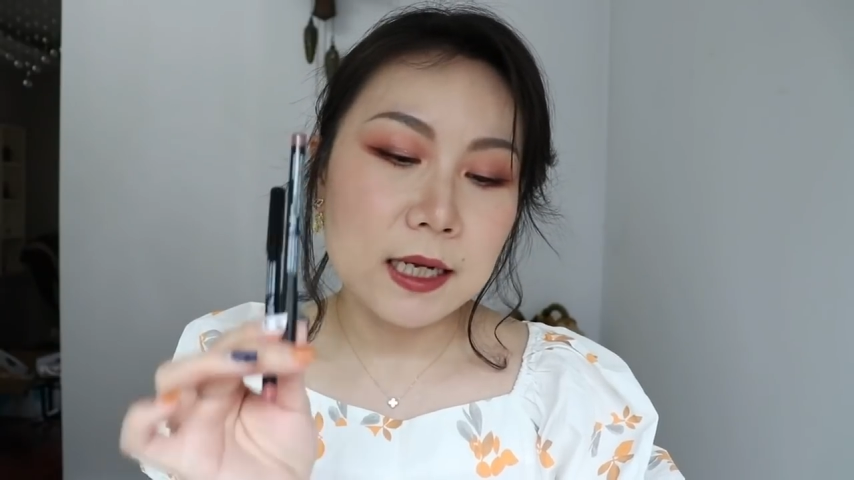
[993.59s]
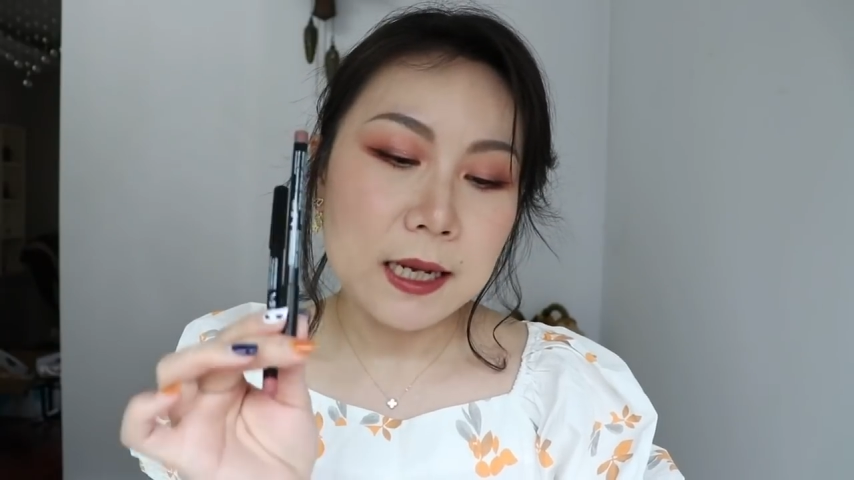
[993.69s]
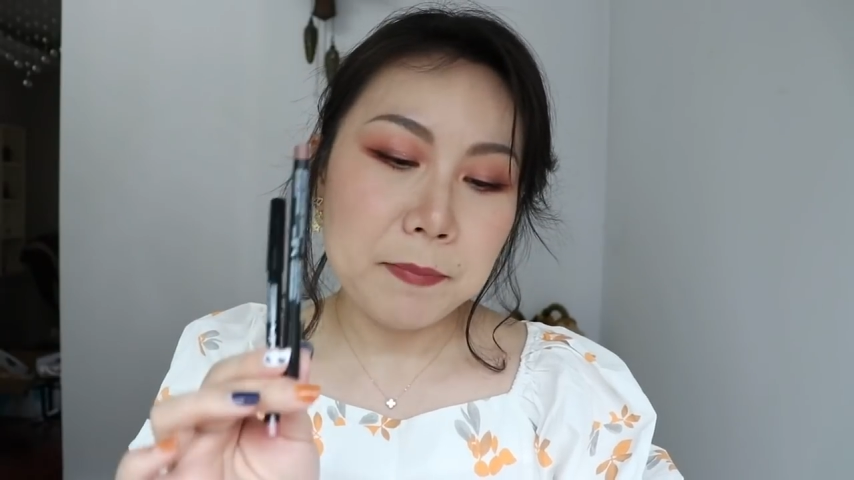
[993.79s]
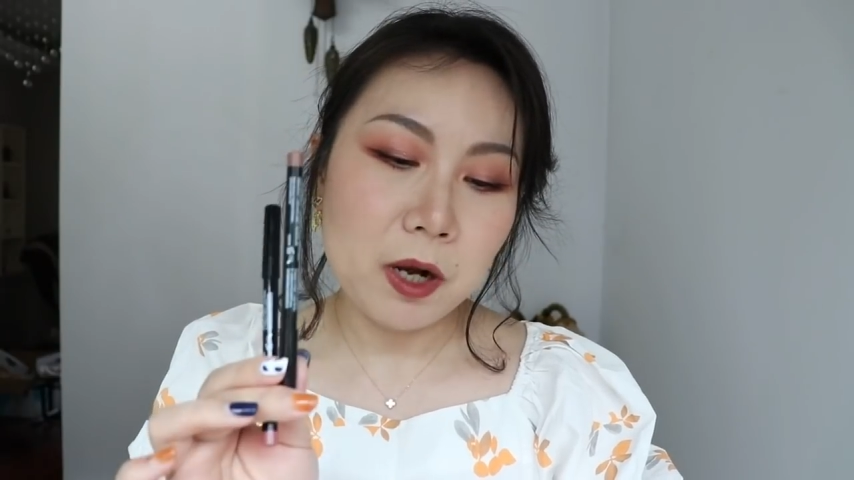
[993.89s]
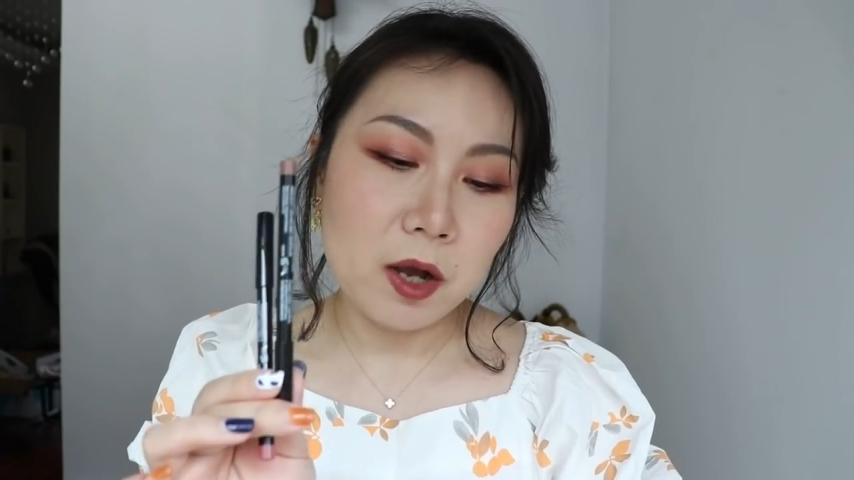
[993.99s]

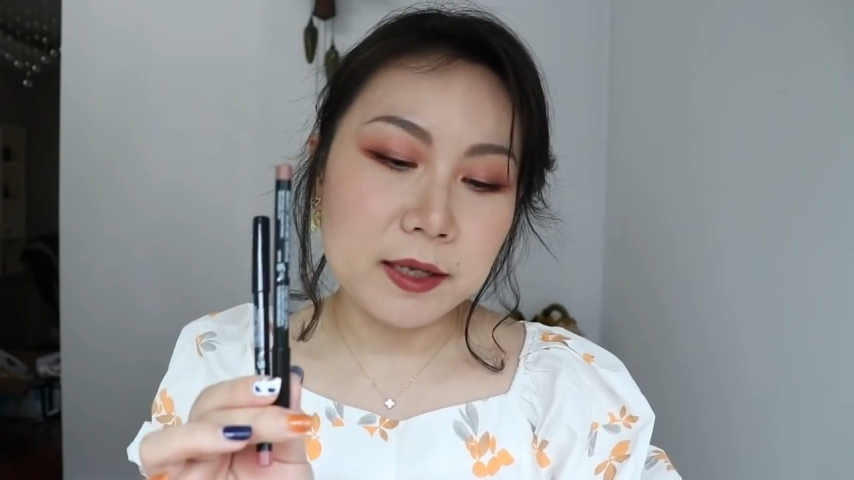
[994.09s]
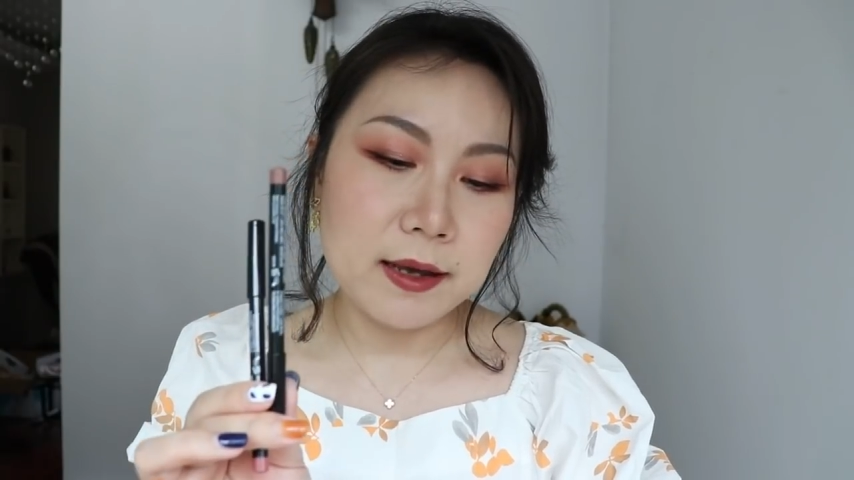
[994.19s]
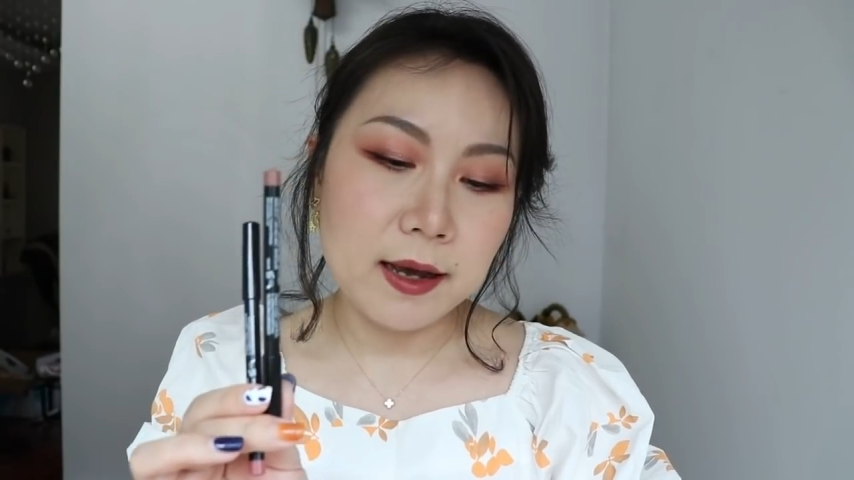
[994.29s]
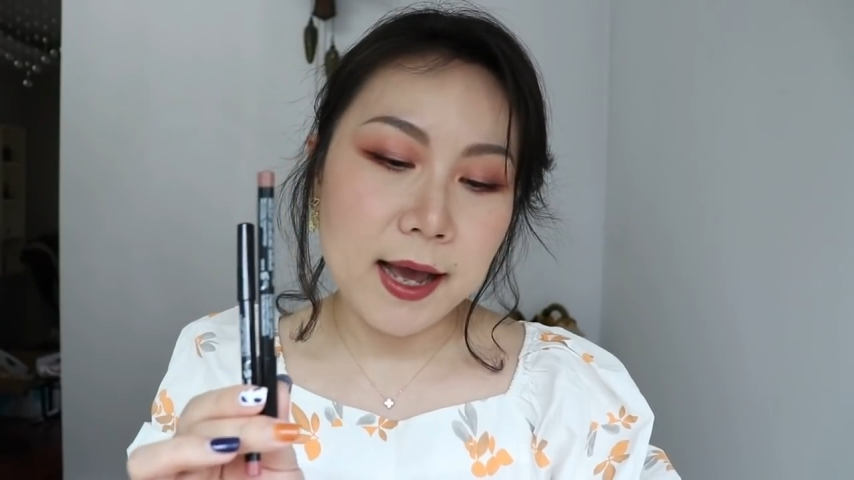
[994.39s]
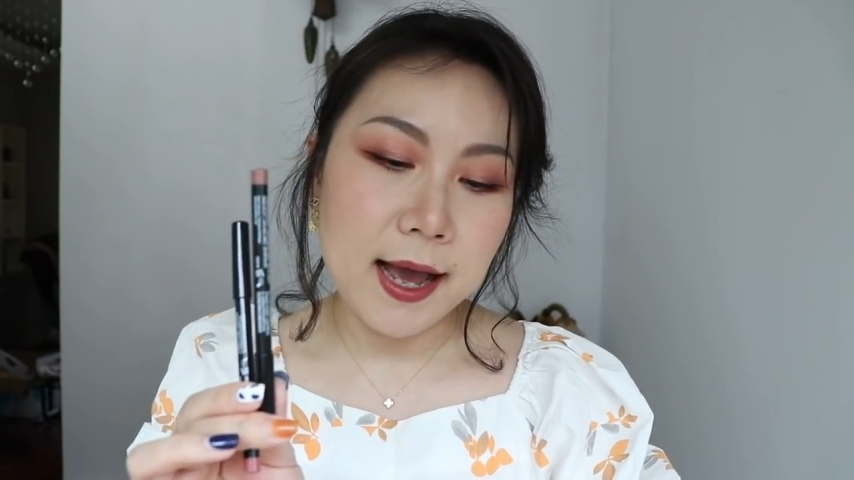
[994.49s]
lip
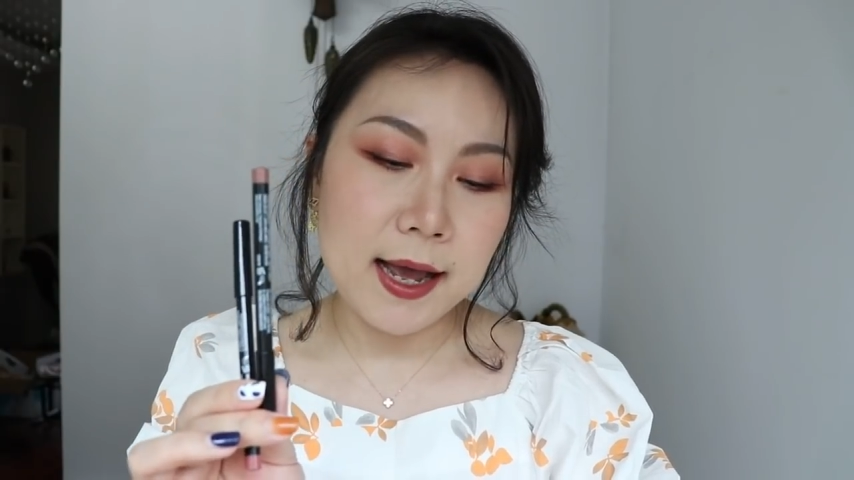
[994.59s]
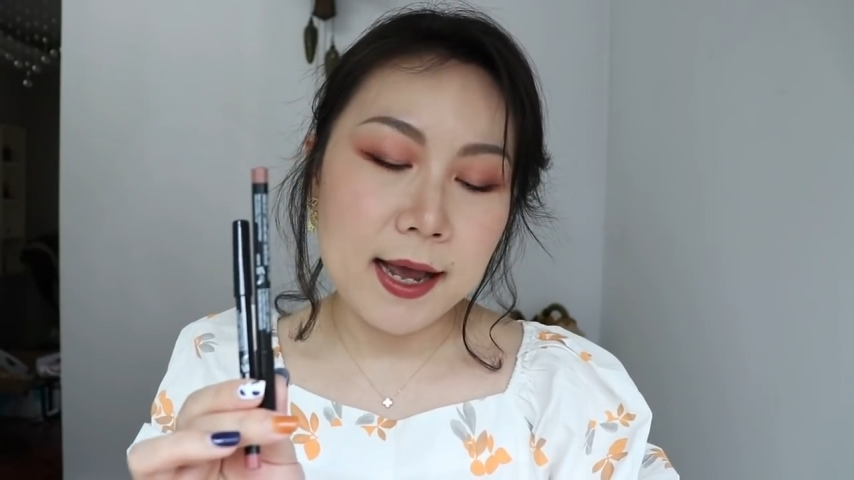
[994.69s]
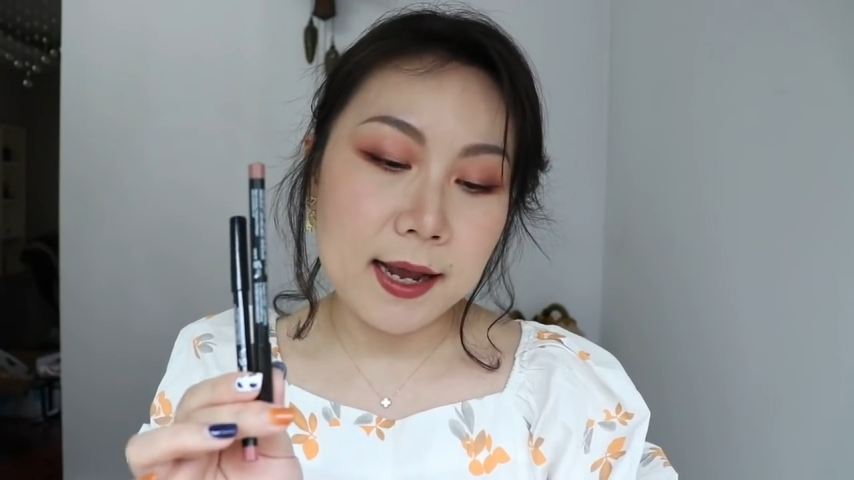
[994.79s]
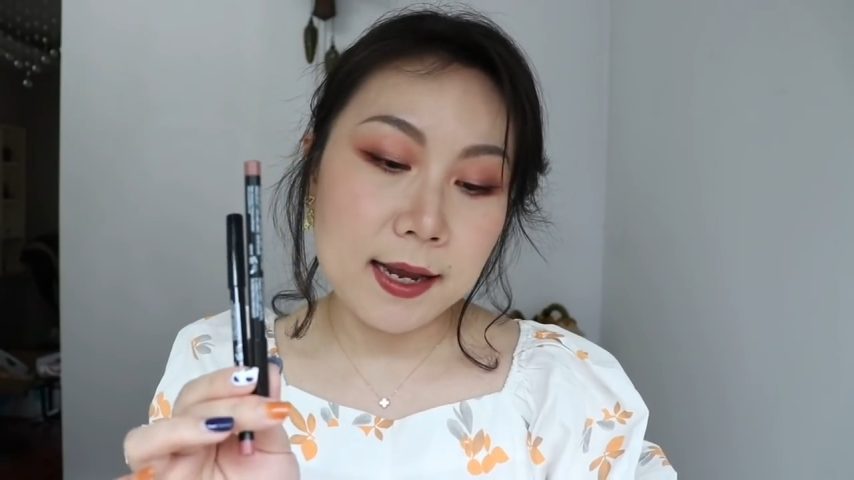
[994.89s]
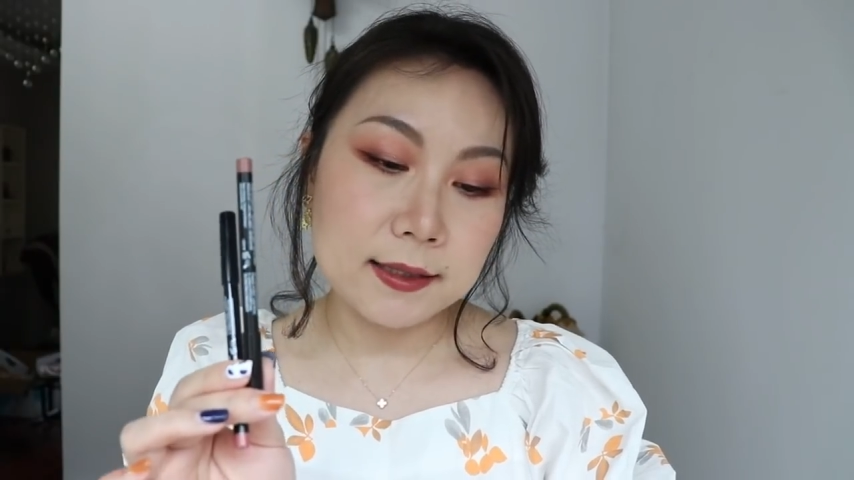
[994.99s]
liner
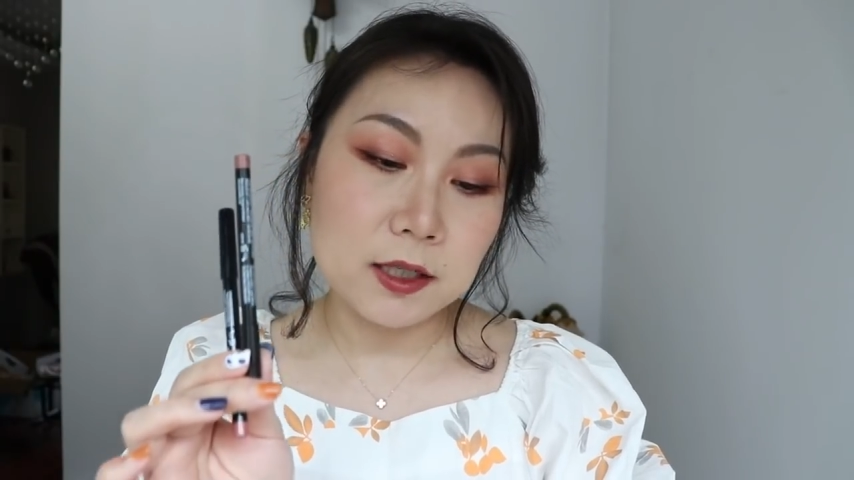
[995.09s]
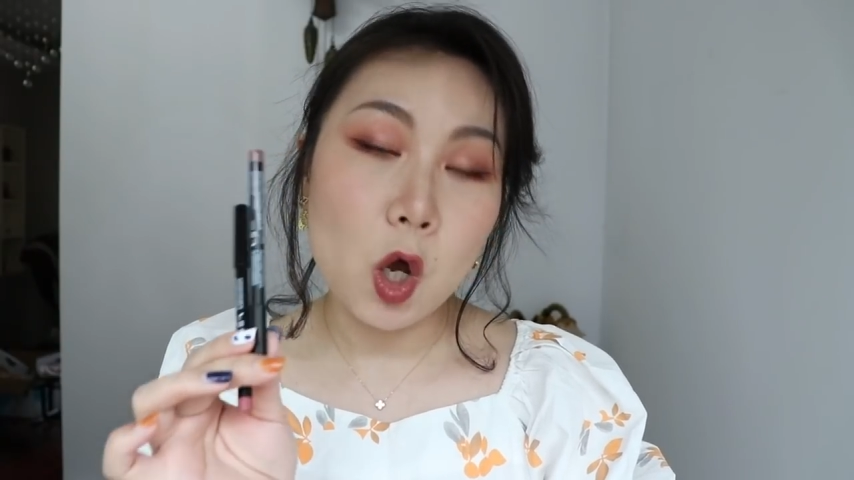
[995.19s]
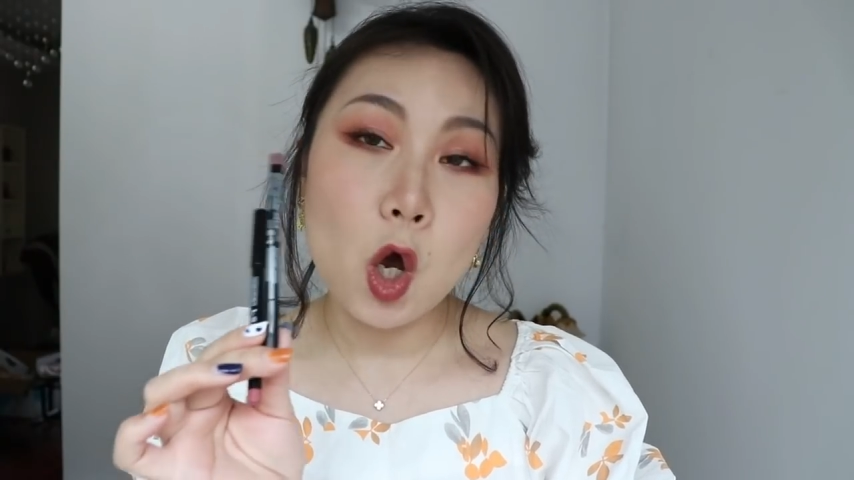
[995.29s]
and